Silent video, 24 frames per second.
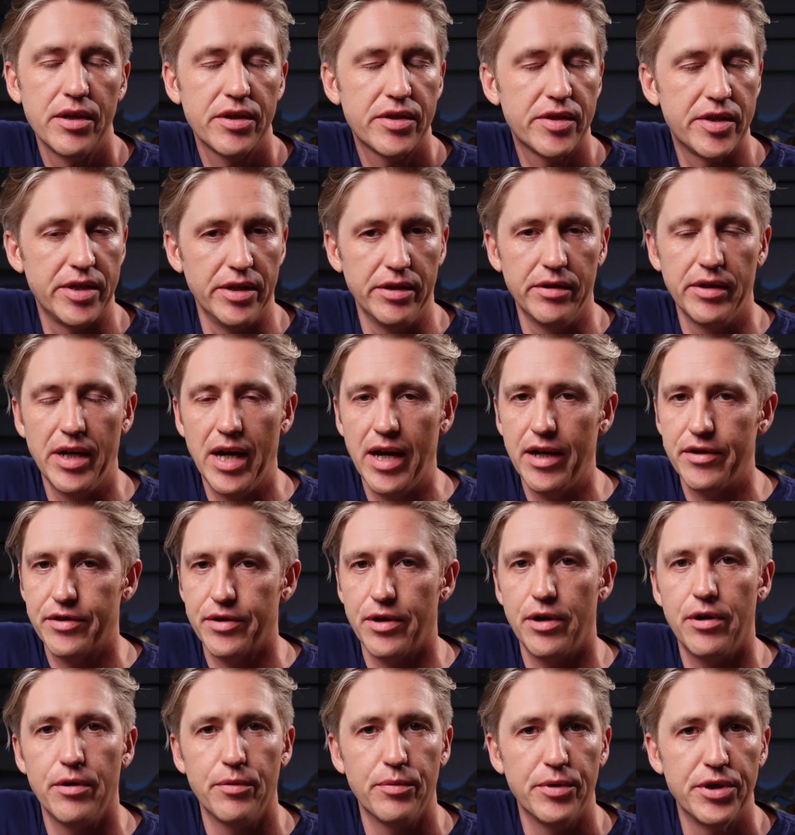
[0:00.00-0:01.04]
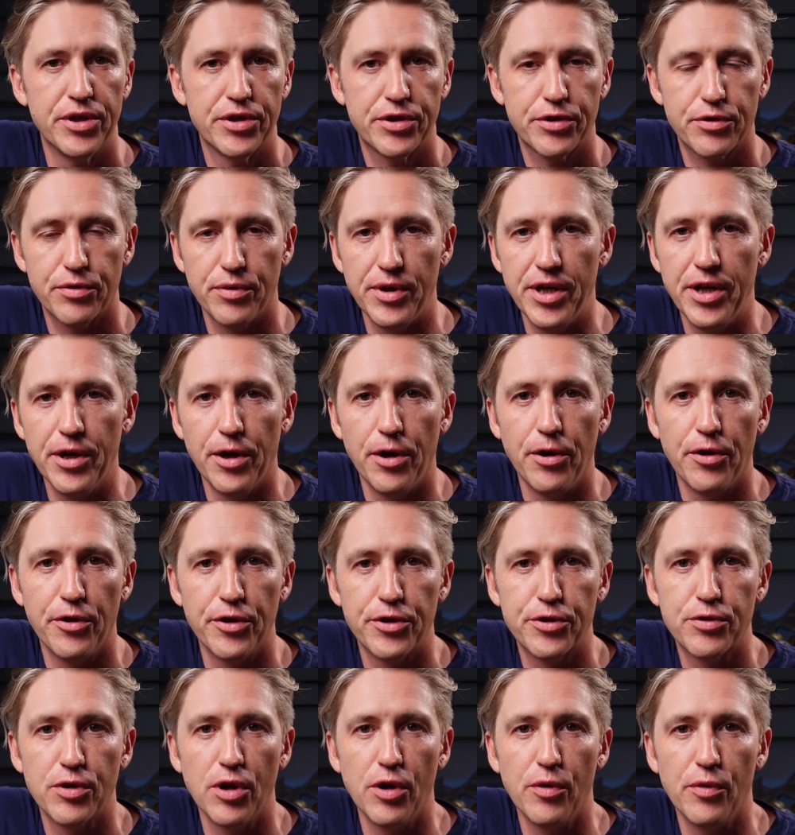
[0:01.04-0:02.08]
Still, as always, treat all
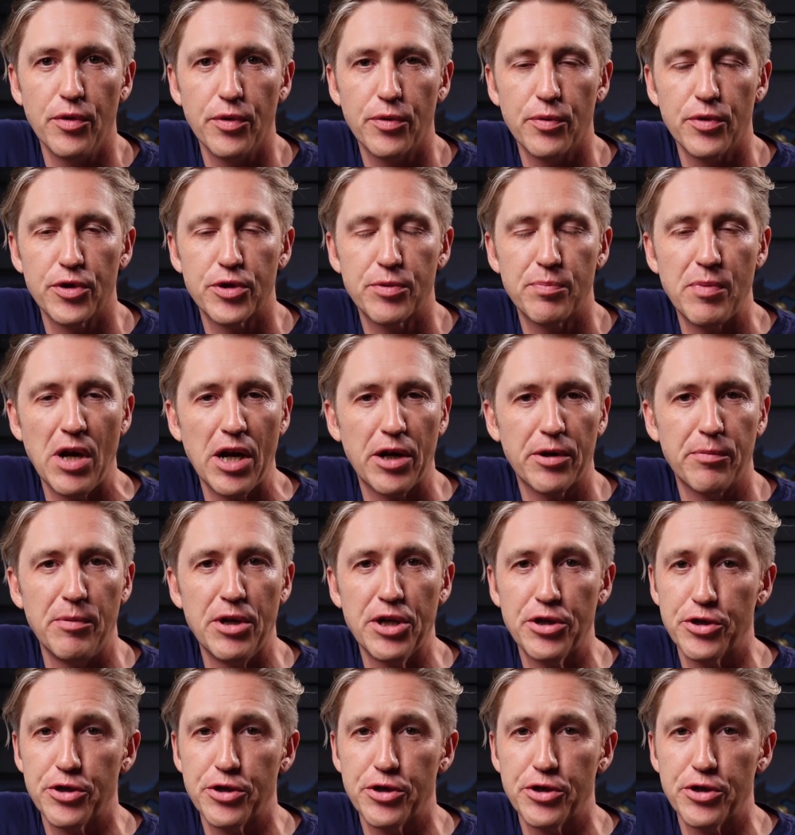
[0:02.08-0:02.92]
the trout with respect.